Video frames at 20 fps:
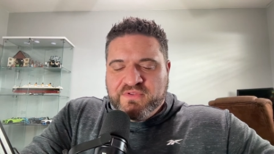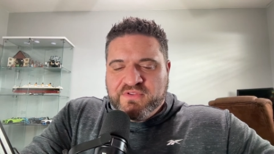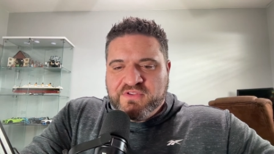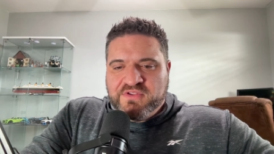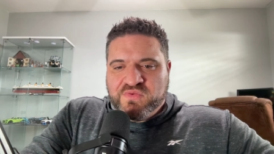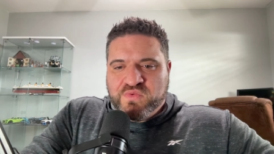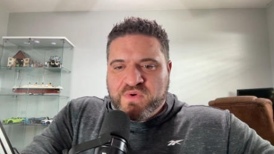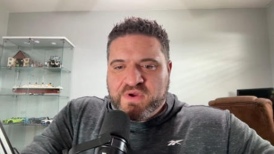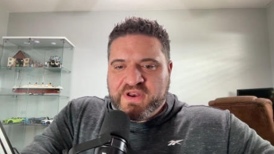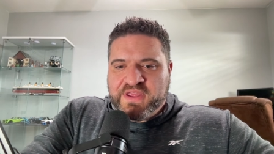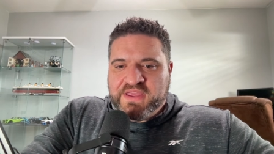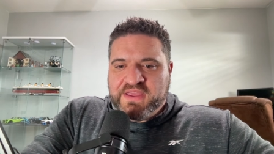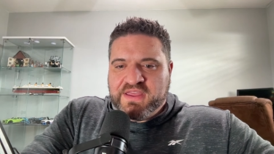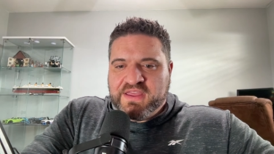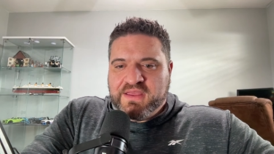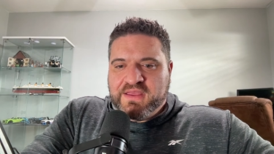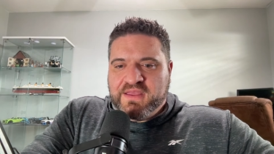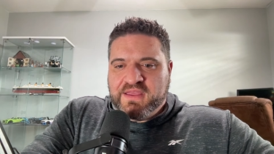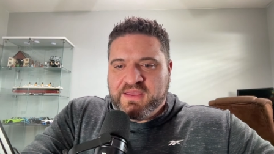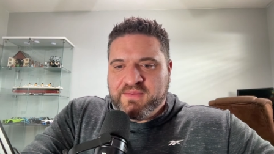
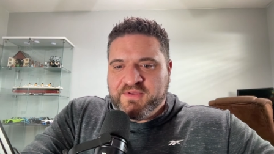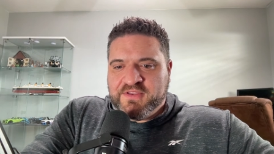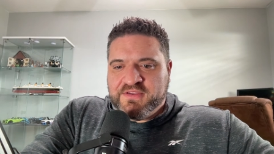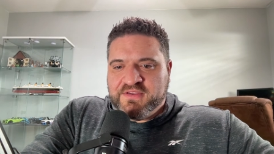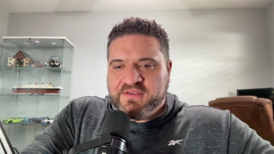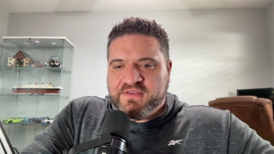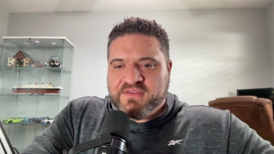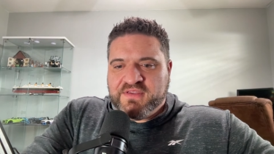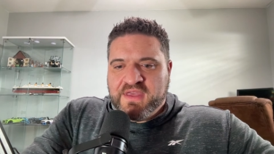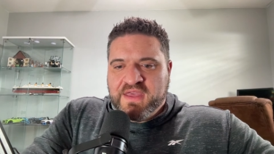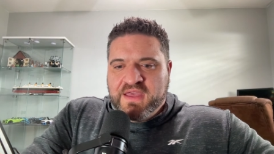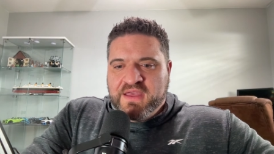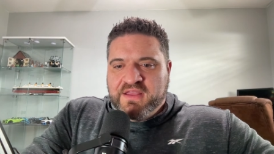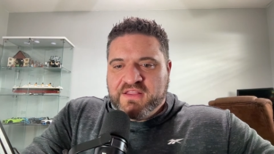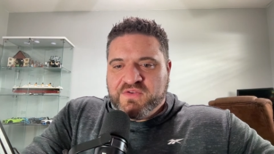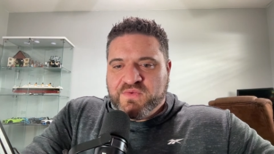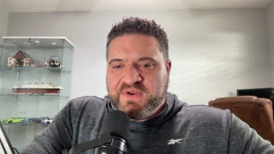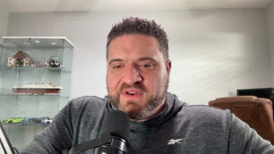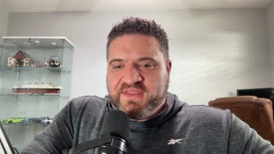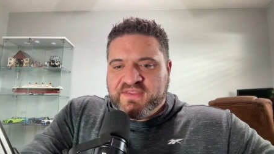20 images,
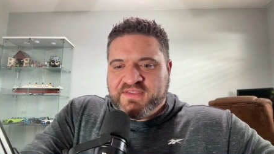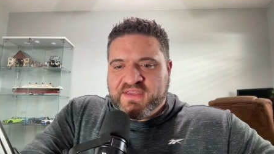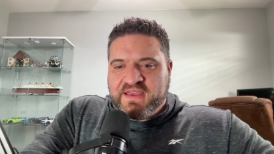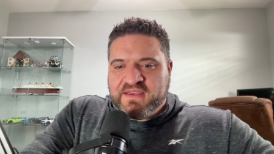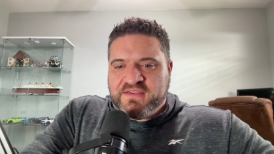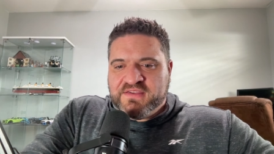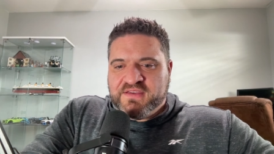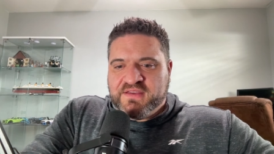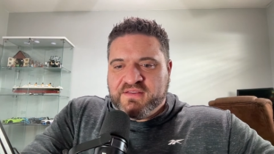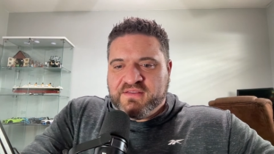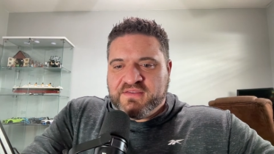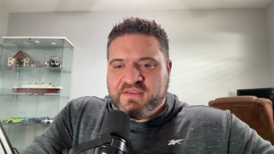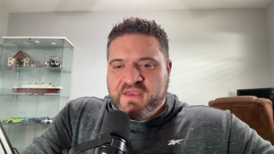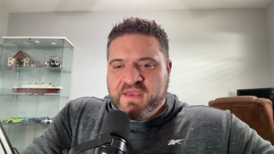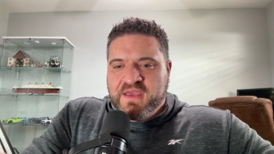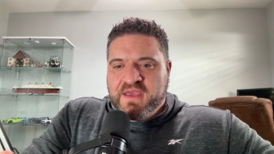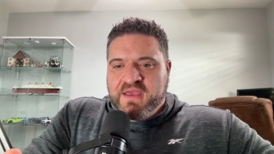20 sections,